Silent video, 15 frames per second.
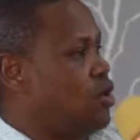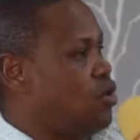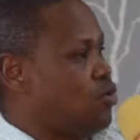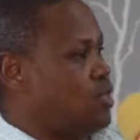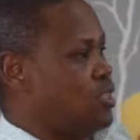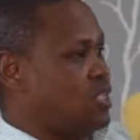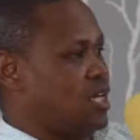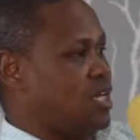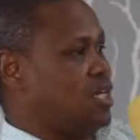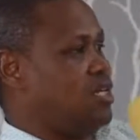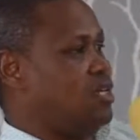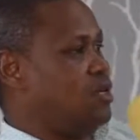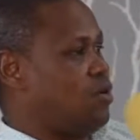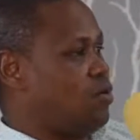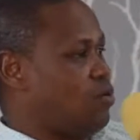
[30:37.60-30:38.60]
You
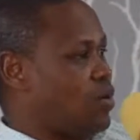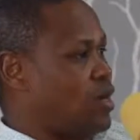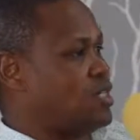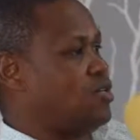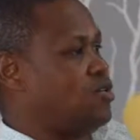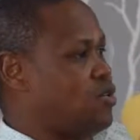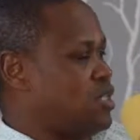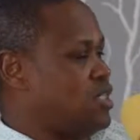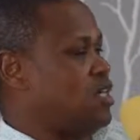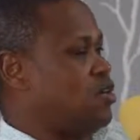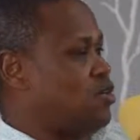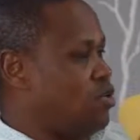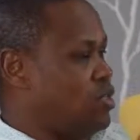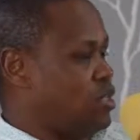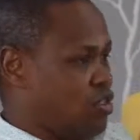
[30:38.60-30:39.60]
decide what
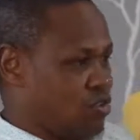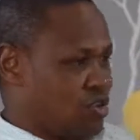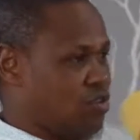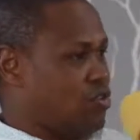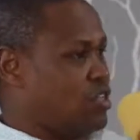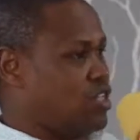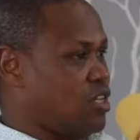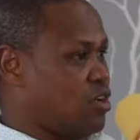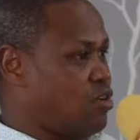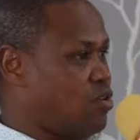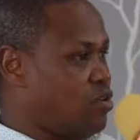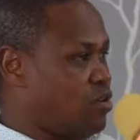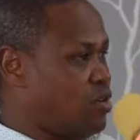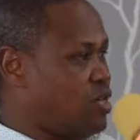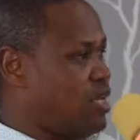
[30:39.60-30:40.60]
dressing code is your dressing
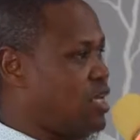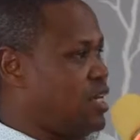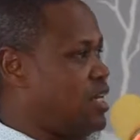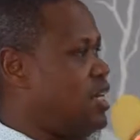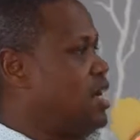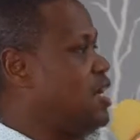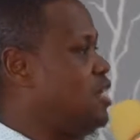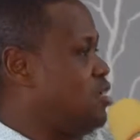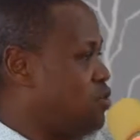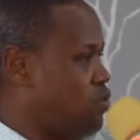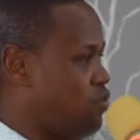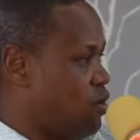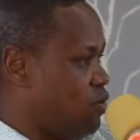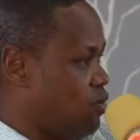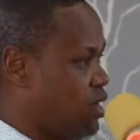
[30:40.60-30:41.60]
code in regardless
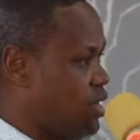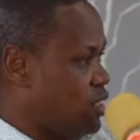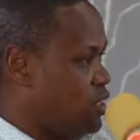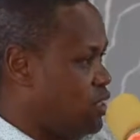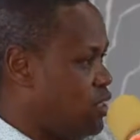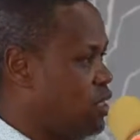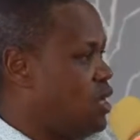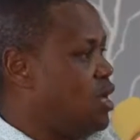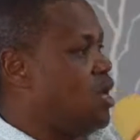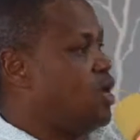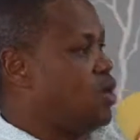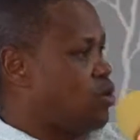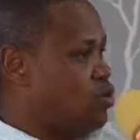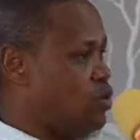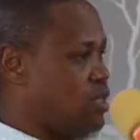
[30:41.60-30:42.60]
of your village.
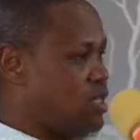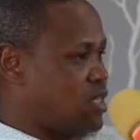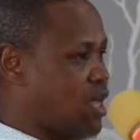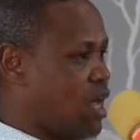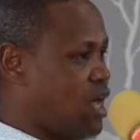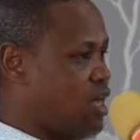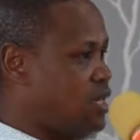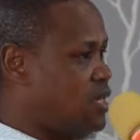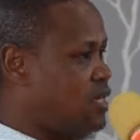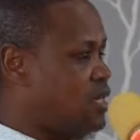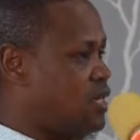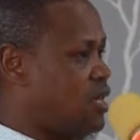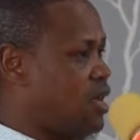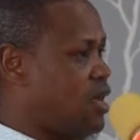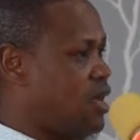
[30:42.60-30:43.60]
You
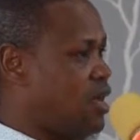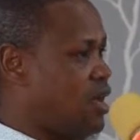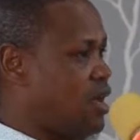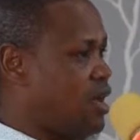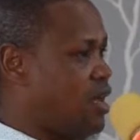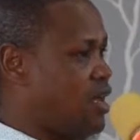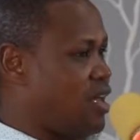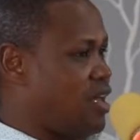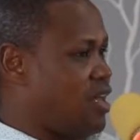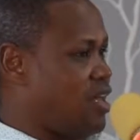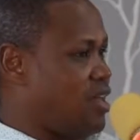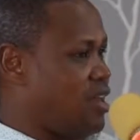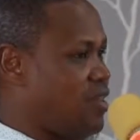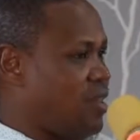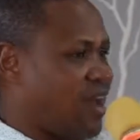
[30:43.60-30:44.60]
decide
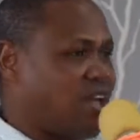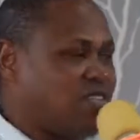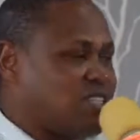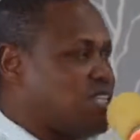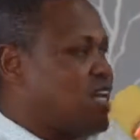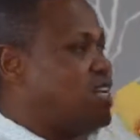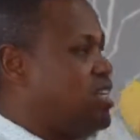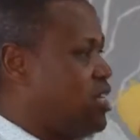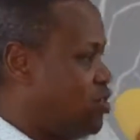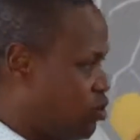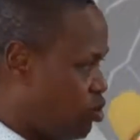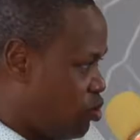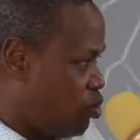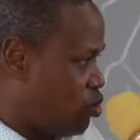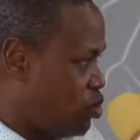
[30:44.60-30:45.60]
the lifestyle that
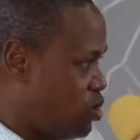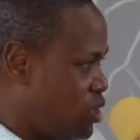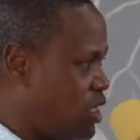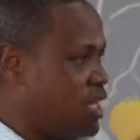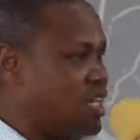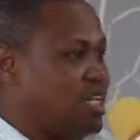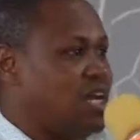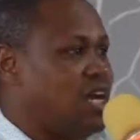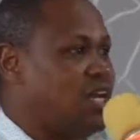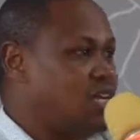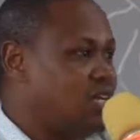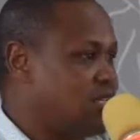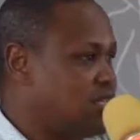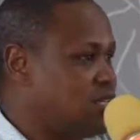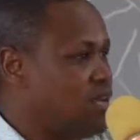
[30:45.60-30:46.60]
you choose, in
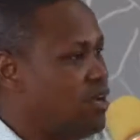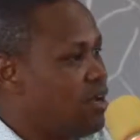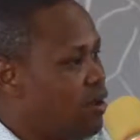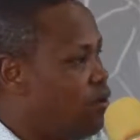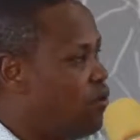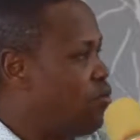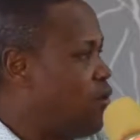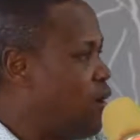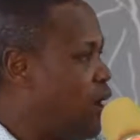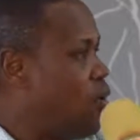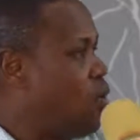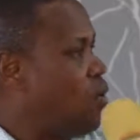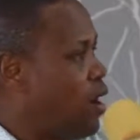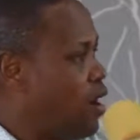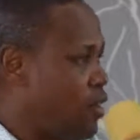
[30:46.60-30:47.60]
regardless of
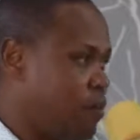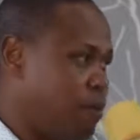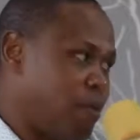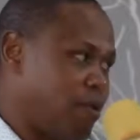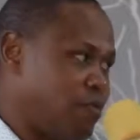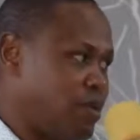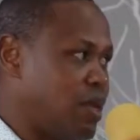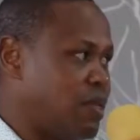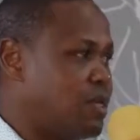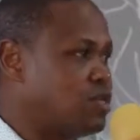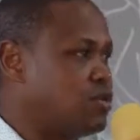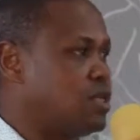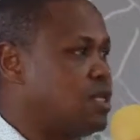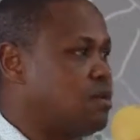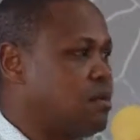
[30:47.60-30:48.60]
how other people are feeling. And
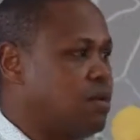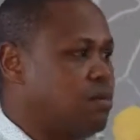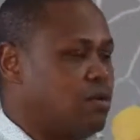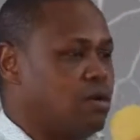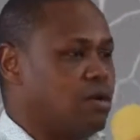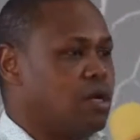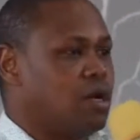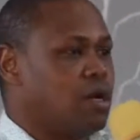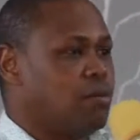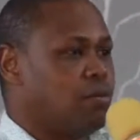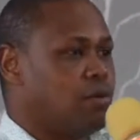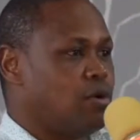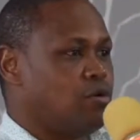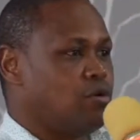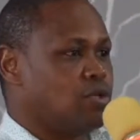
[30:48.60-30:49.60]
that's why in the Bible,
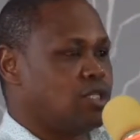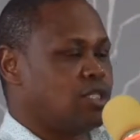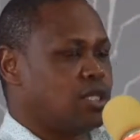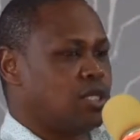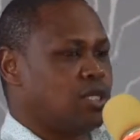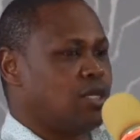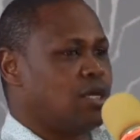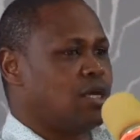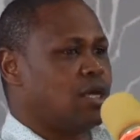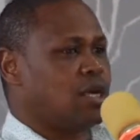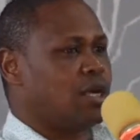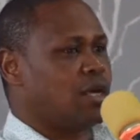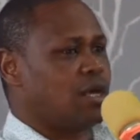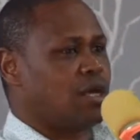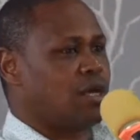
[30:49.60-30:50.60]
Paul would say,
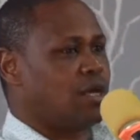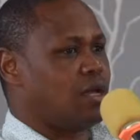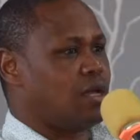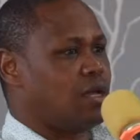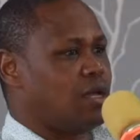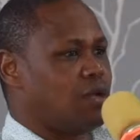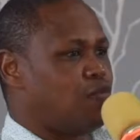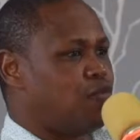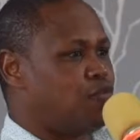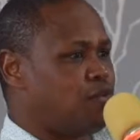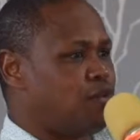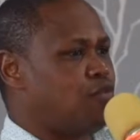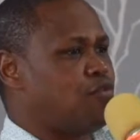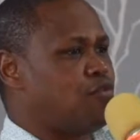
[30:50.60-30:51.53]
if